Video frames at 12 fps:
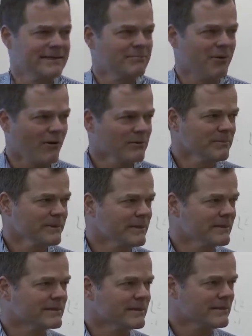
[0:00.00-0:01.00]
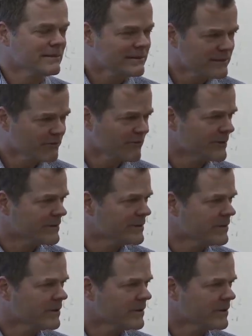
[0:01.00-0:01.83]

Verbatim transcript: that probably is a little different.